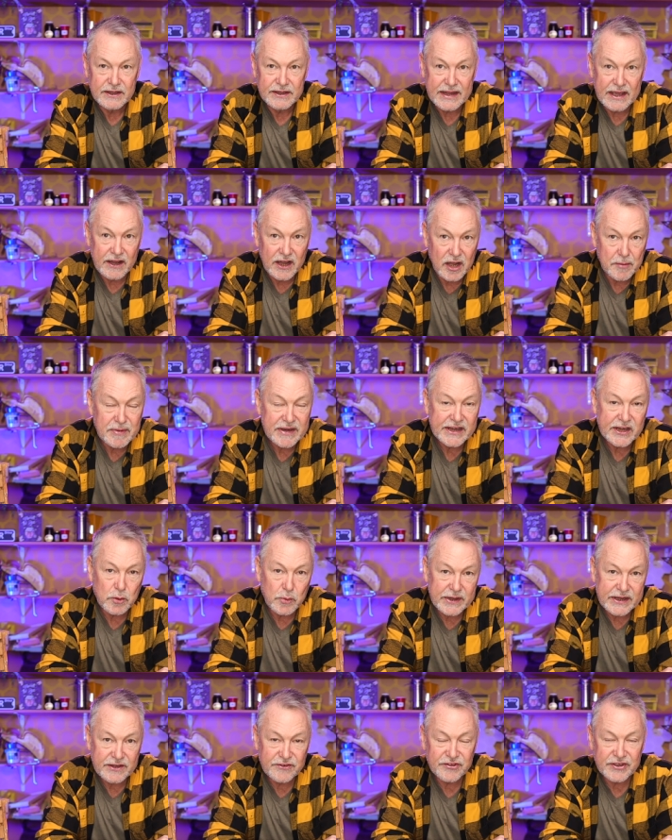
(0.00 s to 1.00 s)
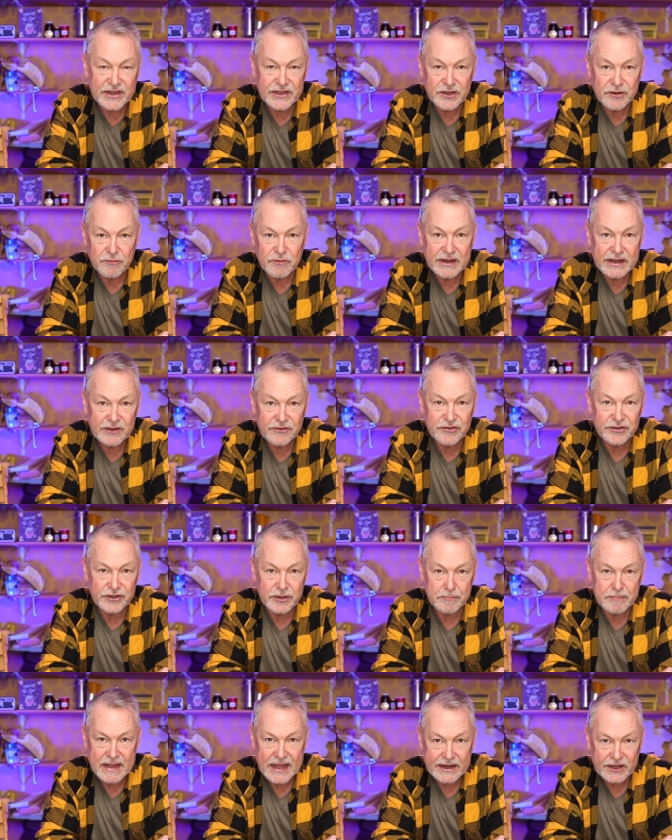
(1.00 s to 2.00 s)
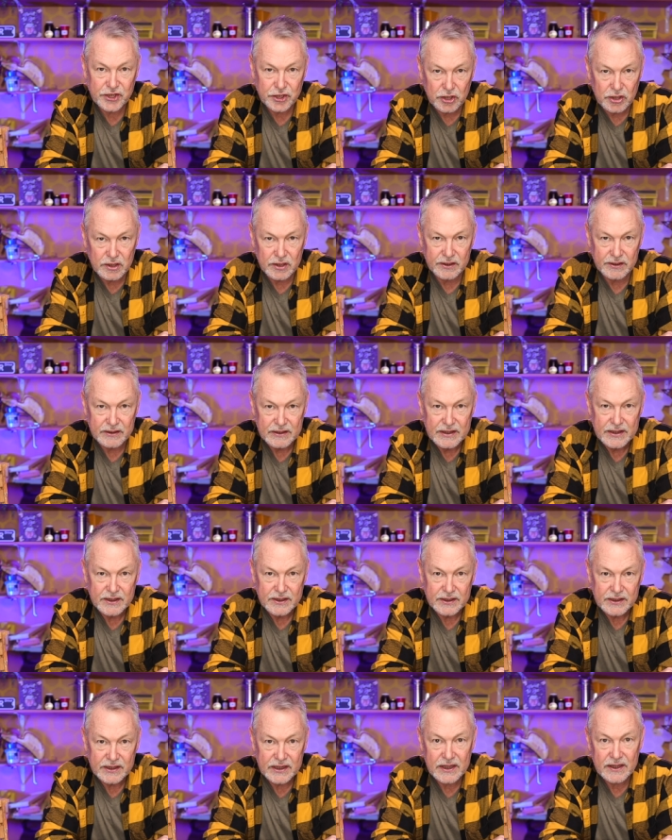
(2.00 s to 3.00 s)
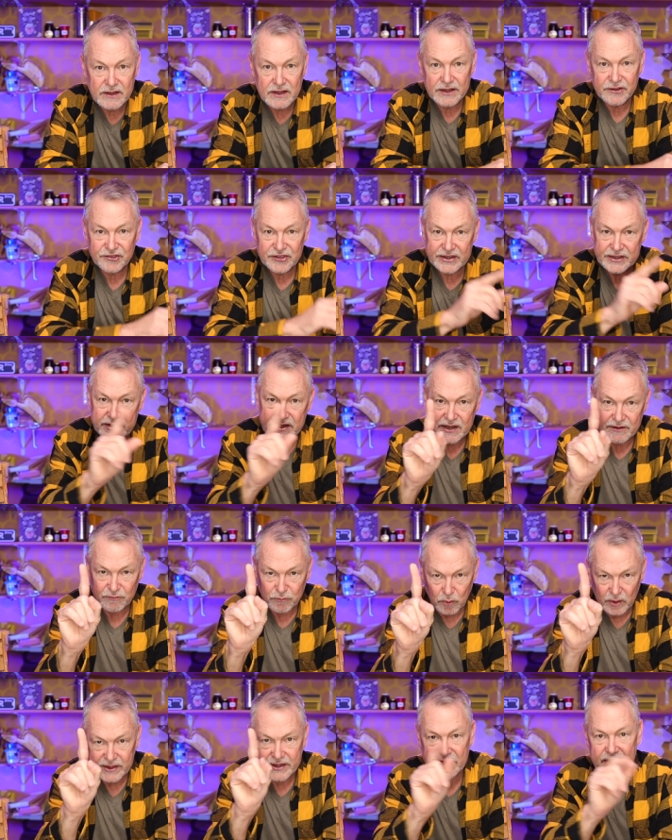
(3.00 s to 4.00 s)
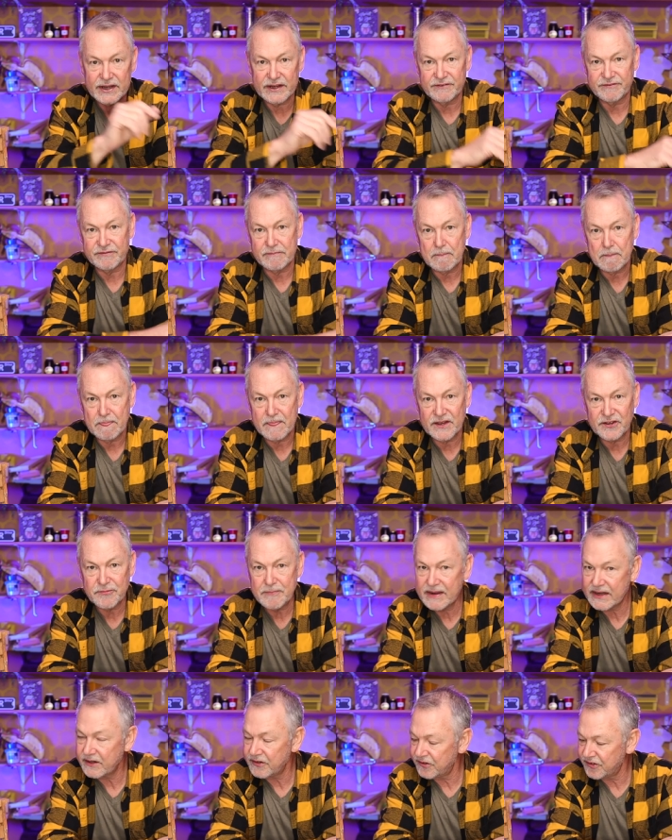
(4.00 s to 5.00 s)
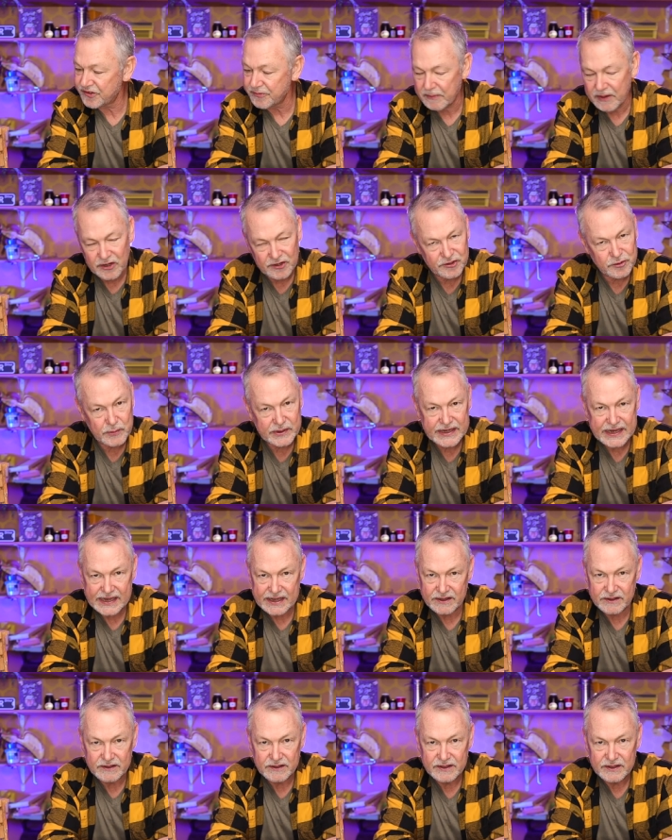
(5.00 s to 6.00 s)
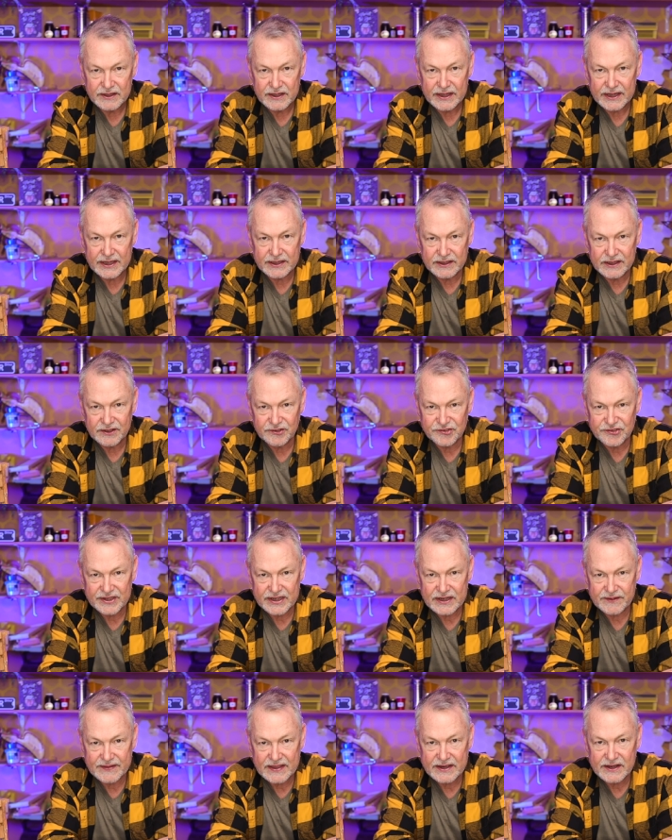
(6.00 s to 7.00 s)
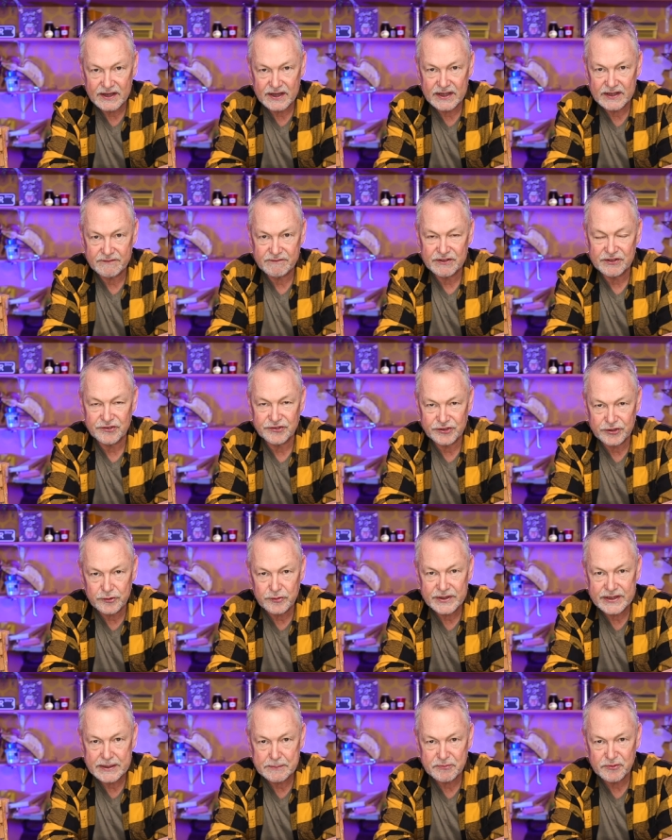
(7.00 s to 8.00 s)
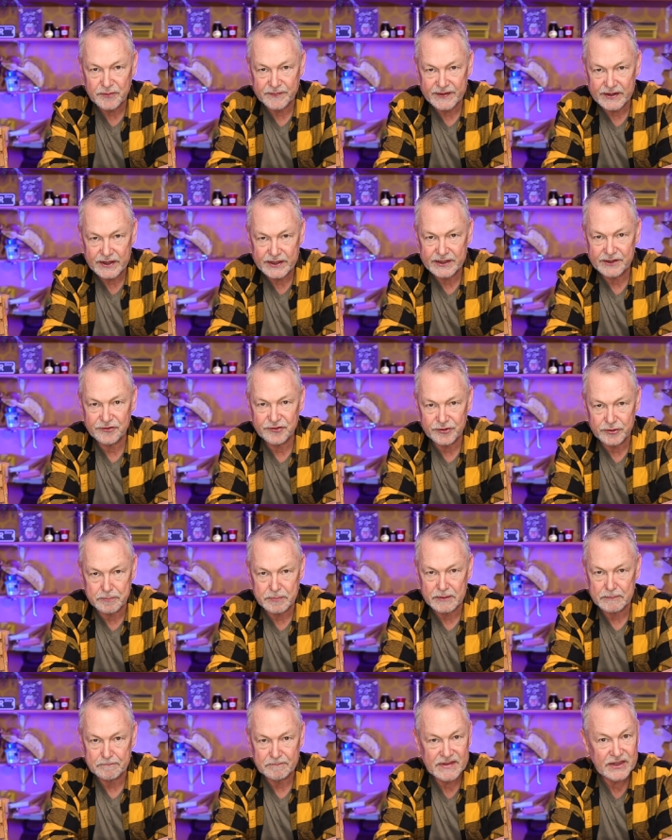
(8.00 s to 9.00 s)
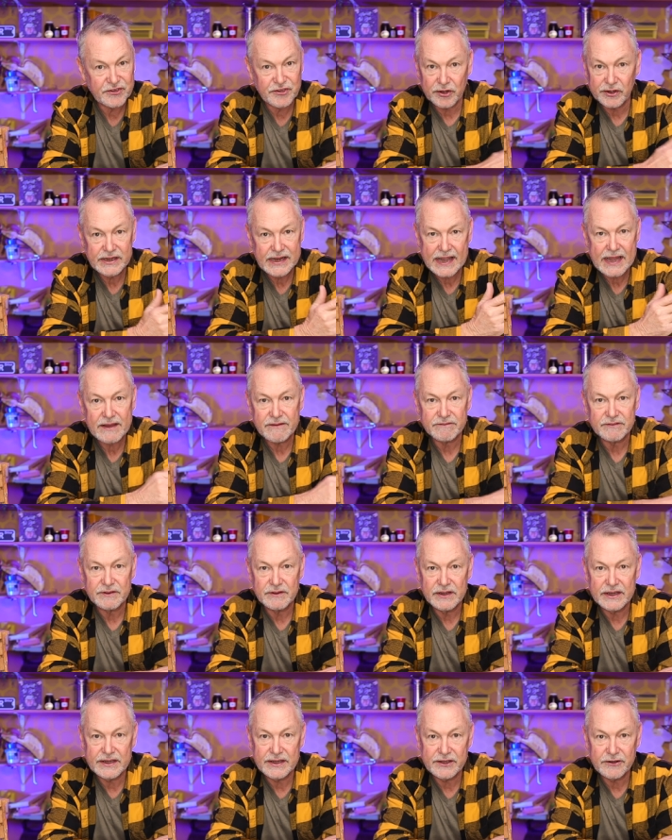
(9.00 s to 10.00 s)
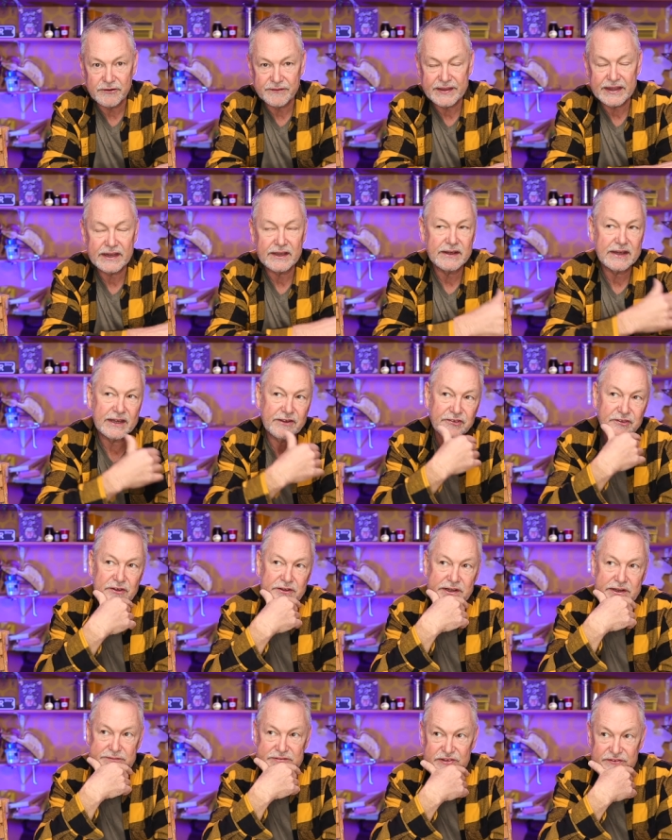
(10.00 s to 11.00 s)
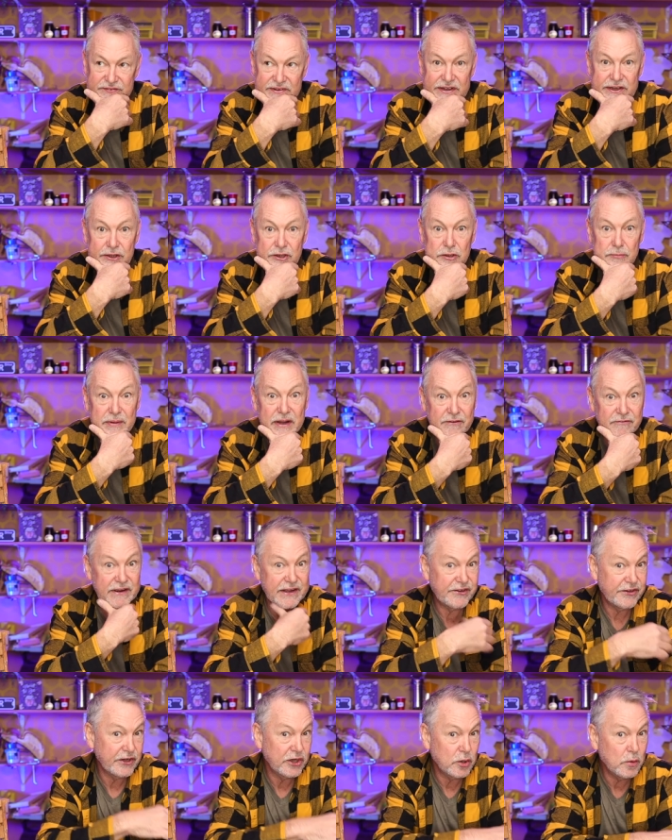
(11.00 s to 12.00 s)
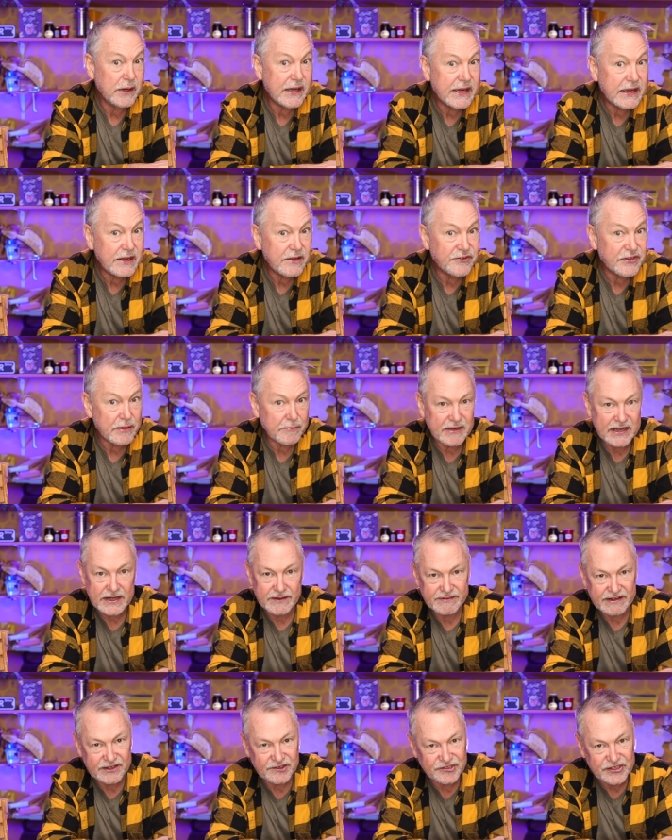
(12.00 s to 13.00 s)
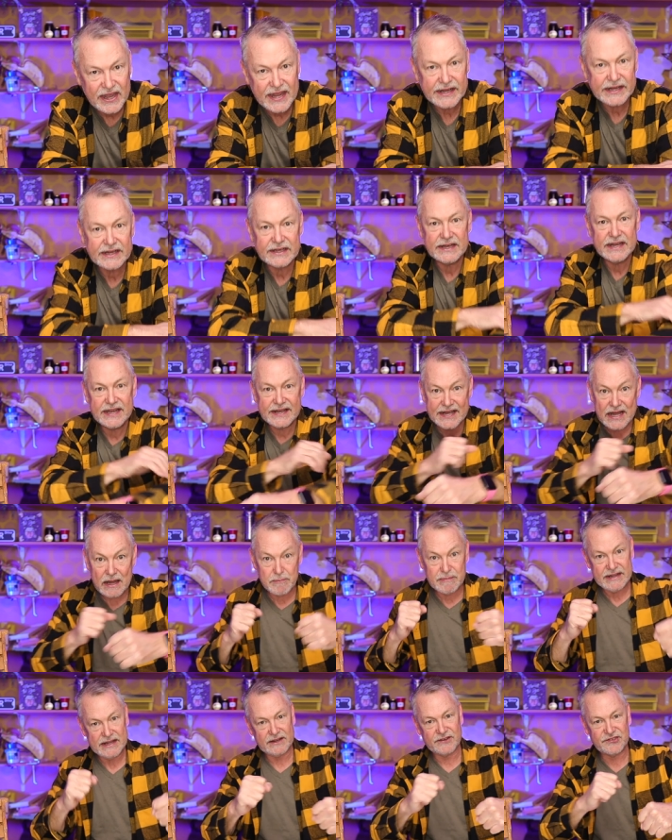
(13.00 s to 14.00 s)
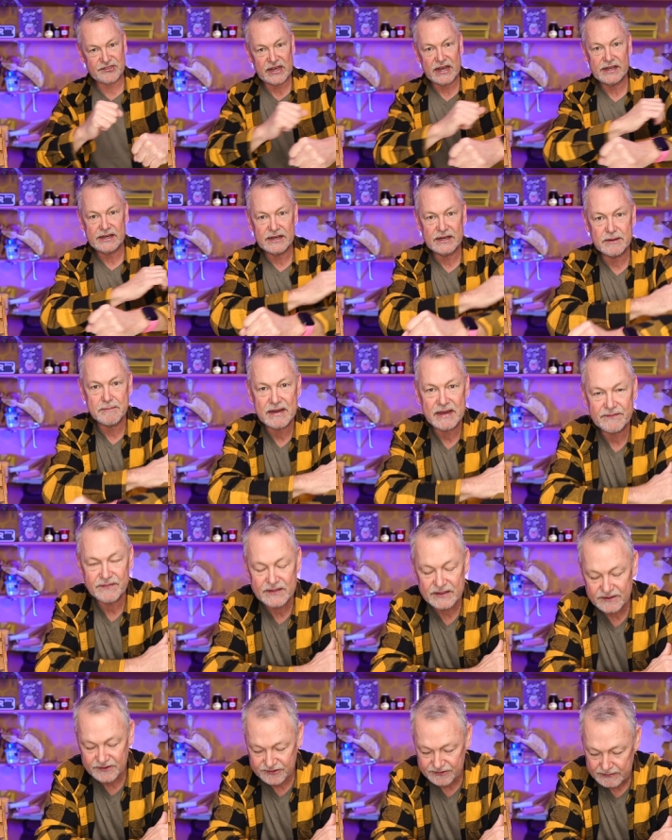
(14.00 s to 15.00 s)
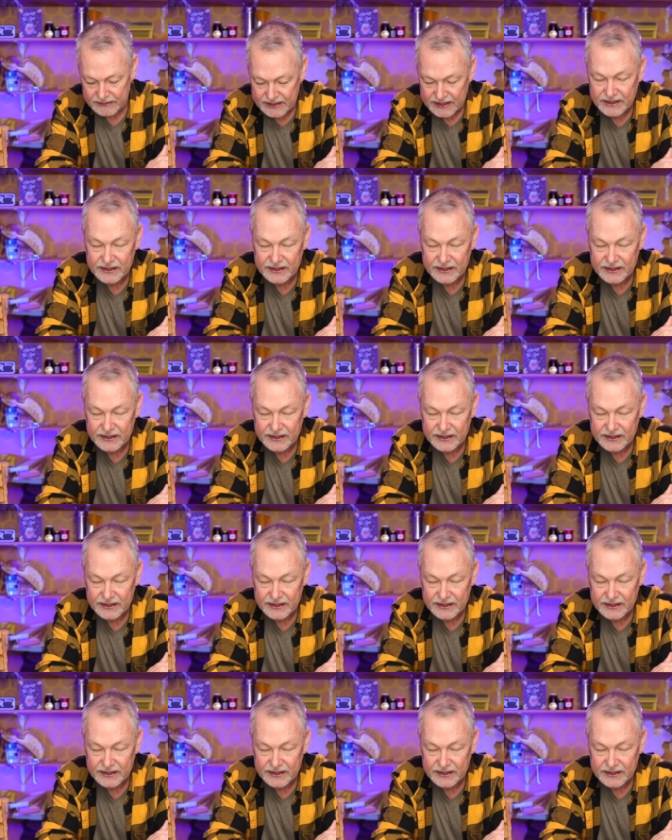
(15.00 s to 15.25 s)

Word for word: Now, how many queens can you raise in your backyard? It, let's say you have one hive. Let's make it as small as we can. And let's say that hive is two deeps with a honey super. That's all you have. And you're thinking, I saw David's video about raising queens. I'm kind of excited. He got me excited about this.